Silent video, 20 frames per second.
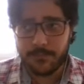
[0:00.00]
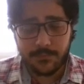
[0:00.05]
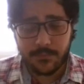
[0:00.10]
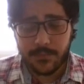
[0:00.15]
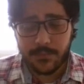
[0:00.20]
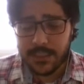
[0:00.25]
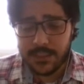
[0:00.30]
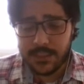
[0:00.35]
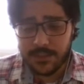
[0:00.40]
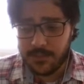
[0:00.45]

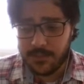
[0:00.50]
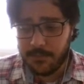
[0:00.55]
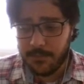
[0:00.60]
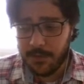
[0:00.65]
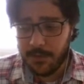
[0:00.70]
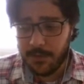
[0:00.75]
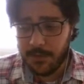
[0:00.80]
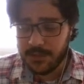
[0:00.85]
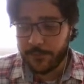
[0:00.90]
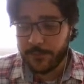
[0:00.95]
It's
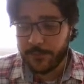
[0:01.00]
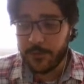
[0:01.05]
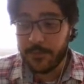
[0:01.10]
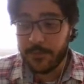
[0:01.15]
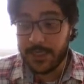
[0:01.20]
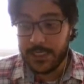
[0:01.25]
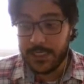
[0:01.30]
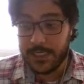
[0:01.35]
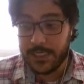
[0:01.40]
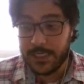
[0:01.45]
impossible for
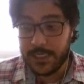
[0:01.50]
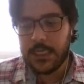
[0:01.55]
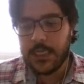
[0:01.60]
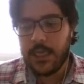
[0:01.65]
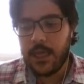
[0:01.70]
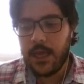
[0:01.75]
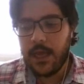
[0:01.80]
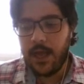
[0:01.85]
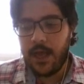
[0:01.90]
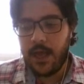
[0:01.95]
me.
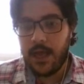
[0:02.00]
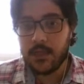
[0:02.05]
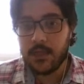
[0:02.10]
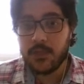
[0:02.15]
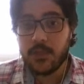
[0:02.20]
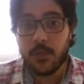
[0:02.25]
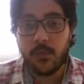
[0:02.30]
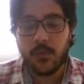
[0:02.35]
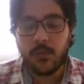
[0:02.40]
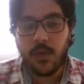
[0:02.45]

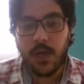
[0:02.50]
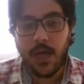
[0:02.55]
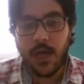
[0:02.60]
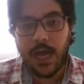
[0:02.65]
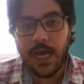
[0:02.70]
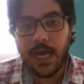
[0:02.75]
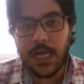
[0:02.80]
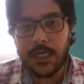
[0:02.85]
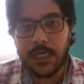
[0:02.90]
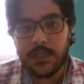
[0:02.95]
So
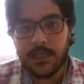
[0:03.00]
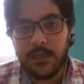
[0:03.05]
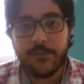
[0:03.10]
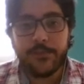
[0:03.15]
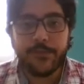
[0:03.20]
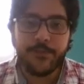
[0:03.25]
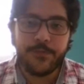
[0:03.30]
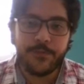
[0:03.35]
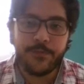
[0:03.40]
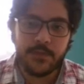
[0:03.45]

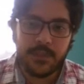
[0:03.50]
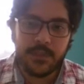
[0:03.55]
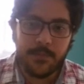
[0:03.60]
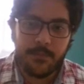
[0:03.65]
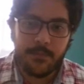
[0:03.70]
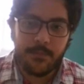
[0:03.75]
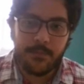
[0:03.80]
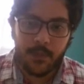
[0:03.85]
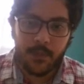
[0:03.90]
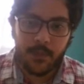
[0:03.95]
if
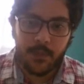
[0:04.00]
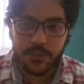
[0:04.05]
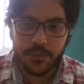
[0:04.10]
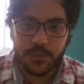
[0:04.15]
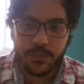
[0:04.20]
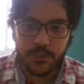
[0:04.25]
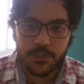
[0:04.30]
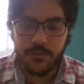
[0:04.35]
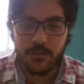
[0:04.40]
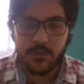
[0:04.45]
somebody were to
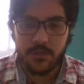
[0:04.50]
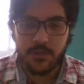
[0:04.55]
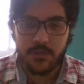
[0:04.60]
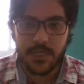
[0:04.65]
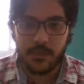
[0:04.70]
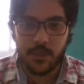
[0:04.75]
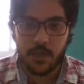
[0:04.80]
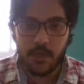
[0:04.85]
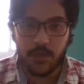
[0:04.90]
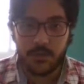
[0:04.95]
use TED
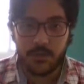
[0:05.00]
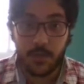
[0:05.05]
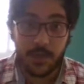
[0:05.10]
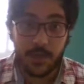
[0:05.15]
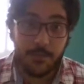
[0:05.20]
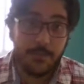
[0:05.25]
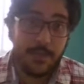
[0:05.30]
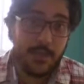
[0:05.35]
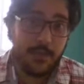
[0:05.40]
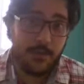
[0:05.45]
Talks with
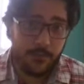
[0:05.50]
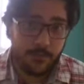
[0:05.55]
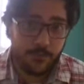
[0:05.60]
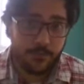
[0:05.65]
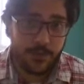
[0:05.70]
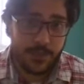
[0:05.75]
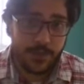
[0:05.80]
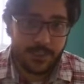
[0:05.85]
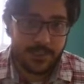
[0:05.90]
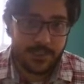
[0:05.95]
me,
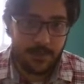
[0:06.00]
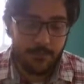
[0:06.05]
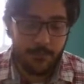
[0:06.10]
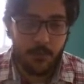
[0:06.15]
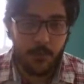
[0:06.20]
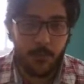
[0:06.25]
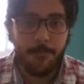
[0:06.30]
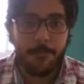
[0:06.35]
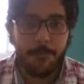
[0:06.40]
for example,